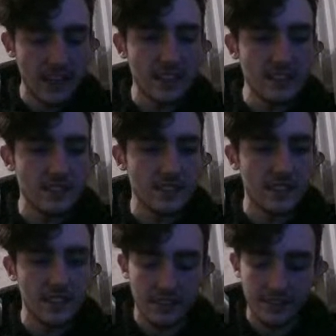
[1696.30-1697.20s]
into
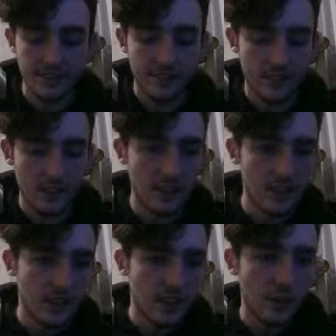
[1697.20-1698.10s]
here,
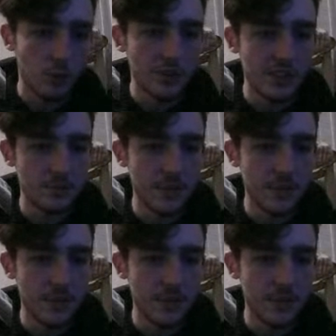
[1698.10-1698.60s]
and we'll just